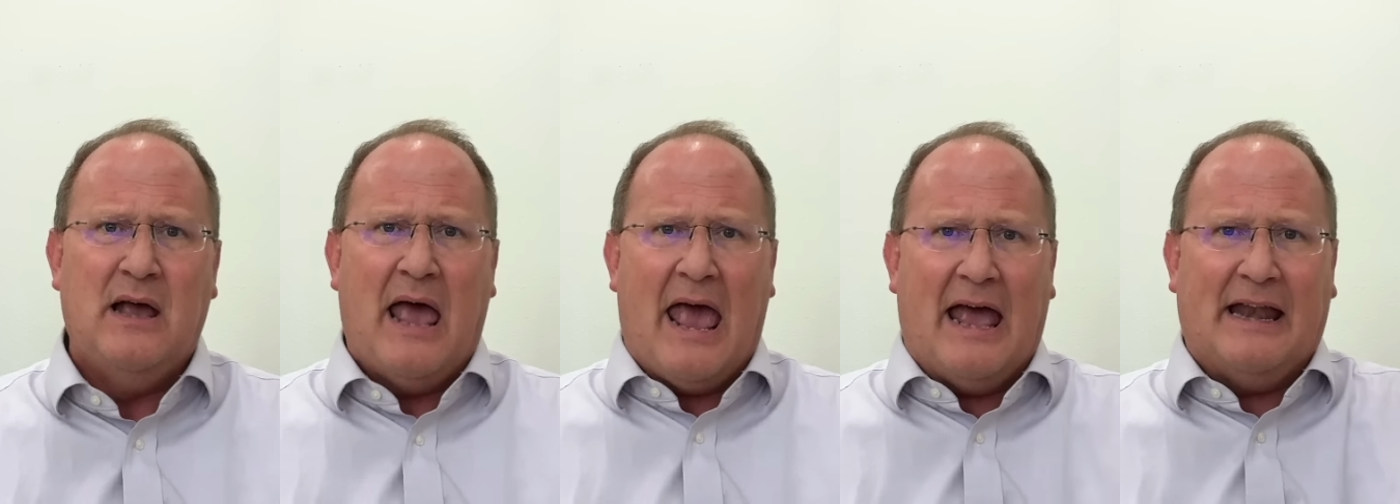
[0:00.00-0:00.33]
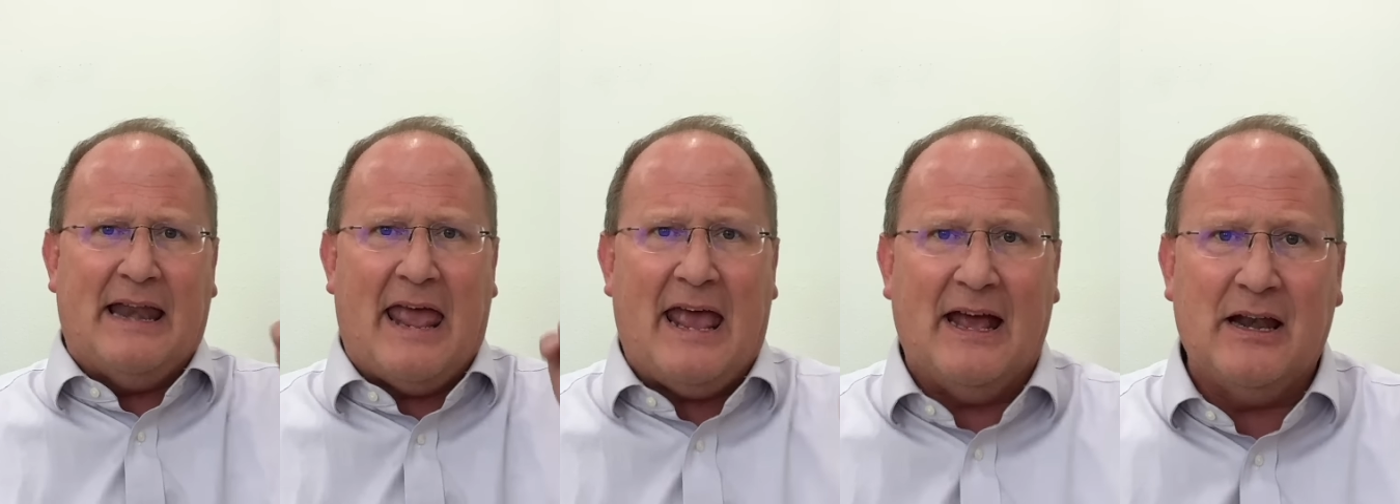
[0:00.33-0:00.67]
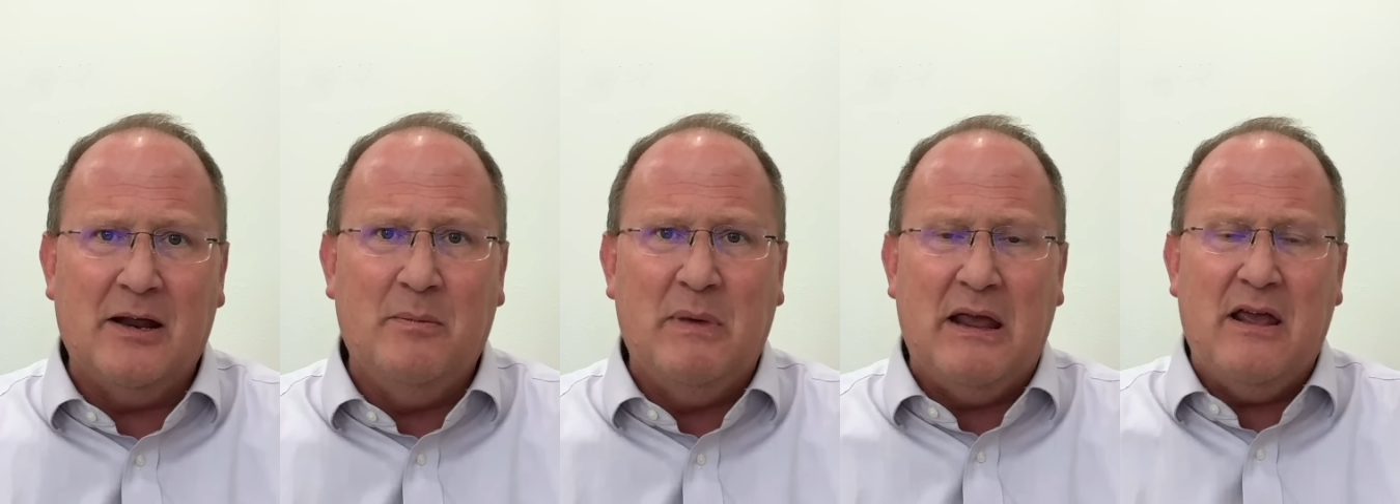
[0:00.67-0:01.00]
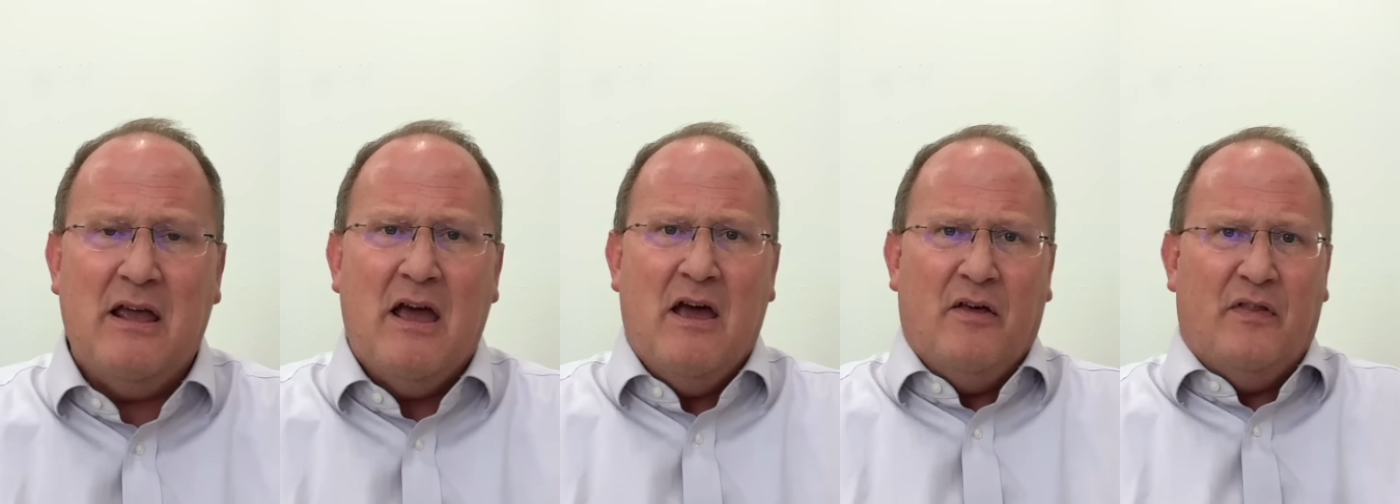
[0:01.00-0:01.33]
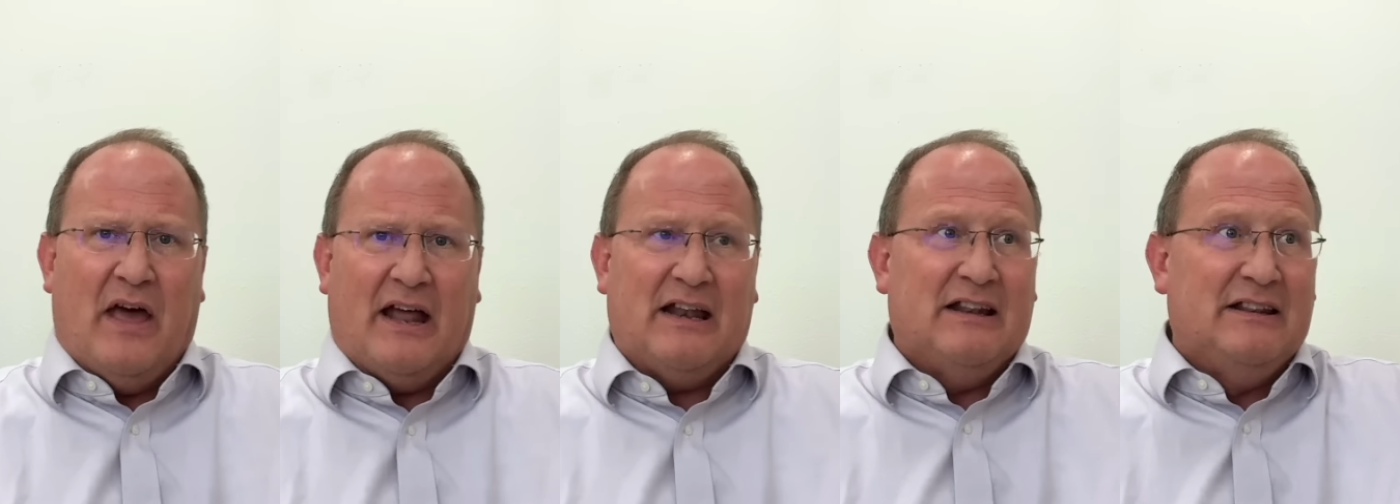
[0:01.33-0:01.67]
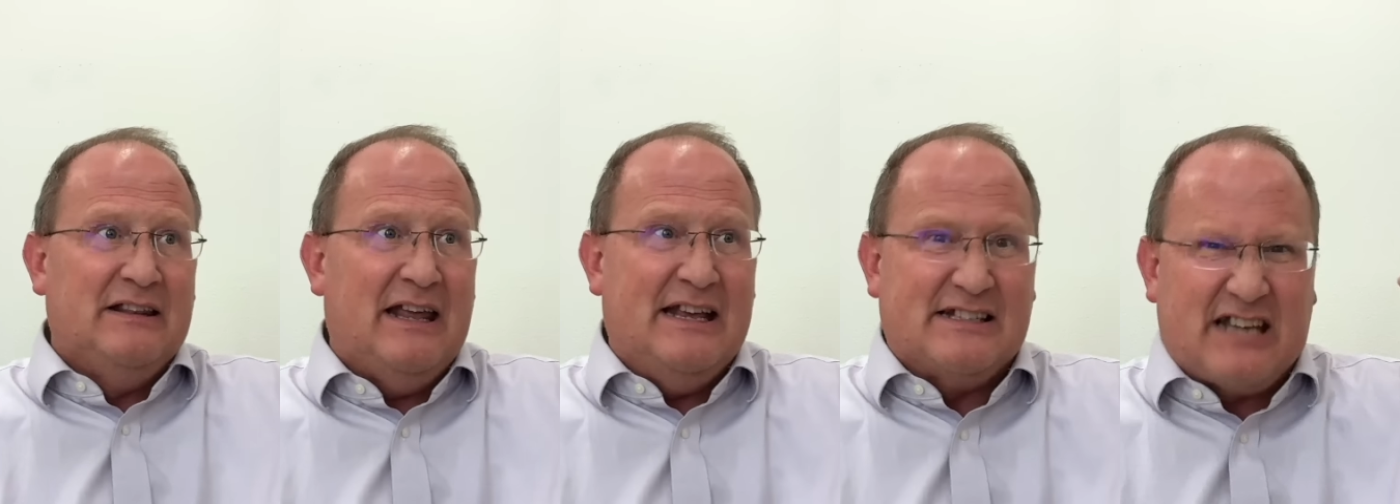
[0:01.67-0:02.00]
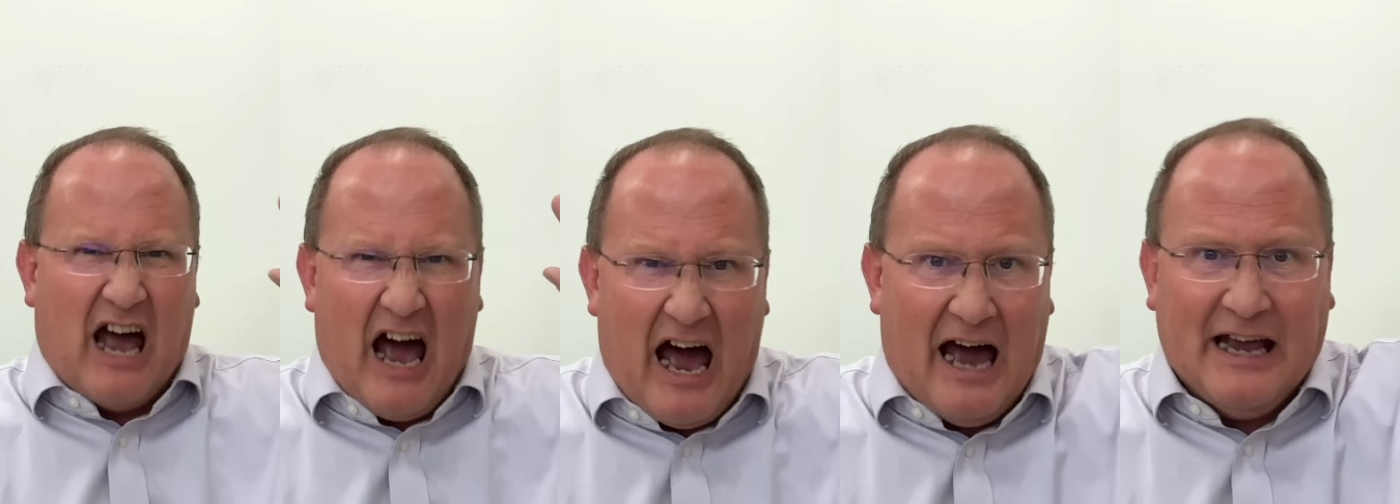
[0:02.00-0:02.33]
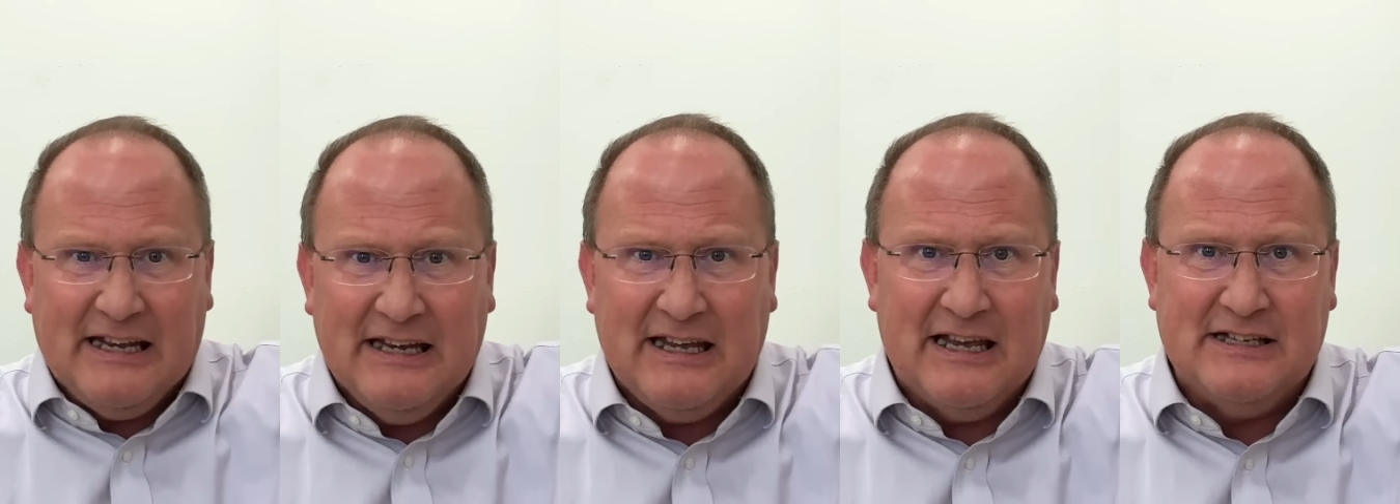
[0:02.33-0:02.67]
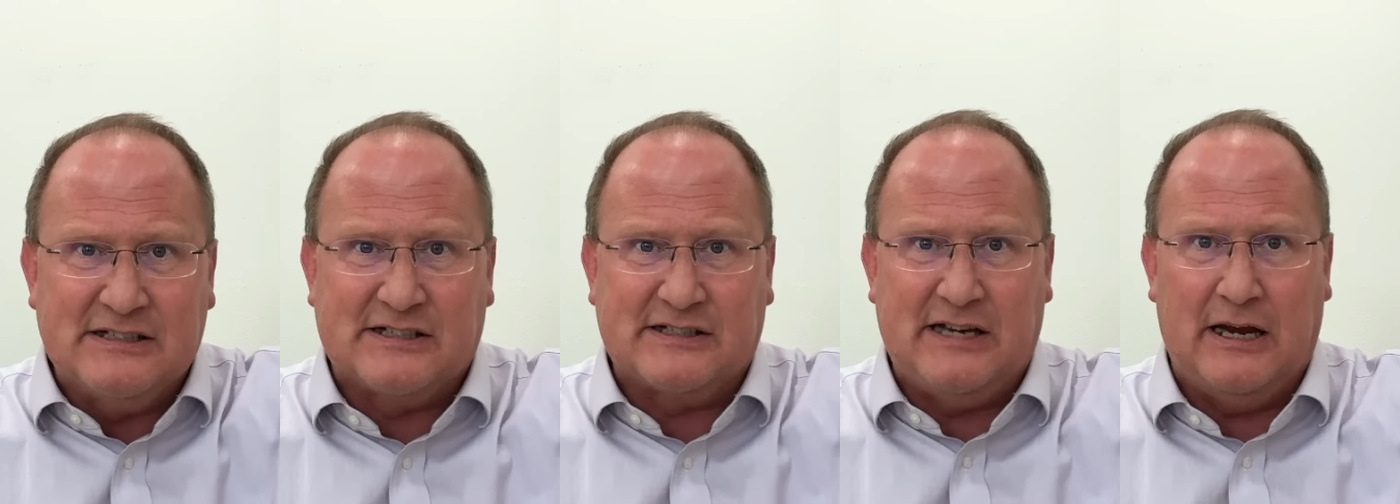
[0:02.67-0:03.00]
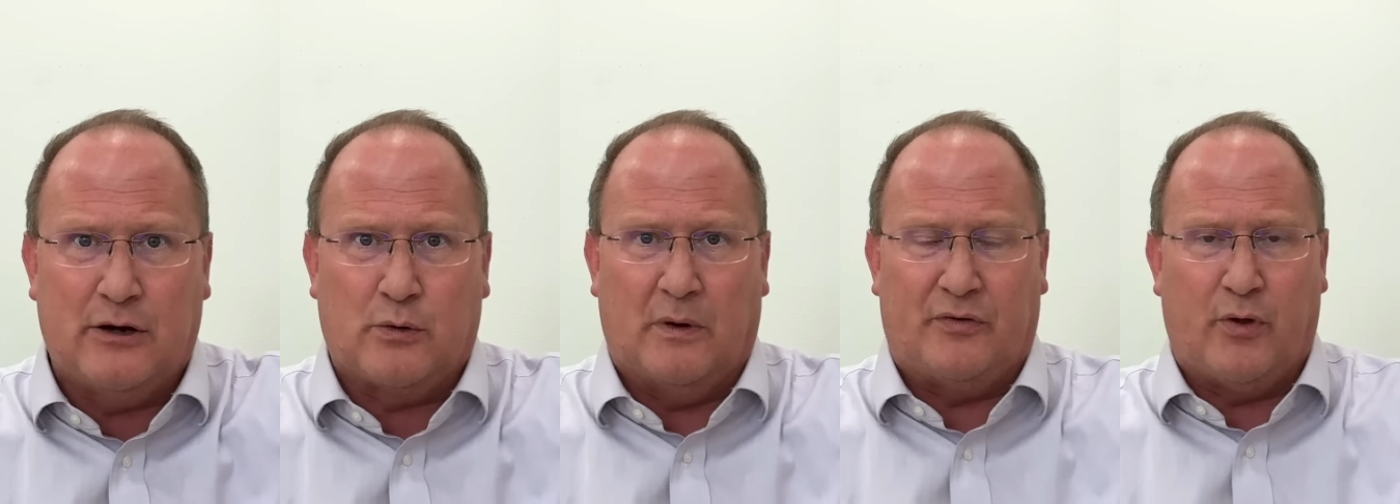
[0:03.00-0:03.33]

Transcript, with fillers: an enemy that is hiding in secret,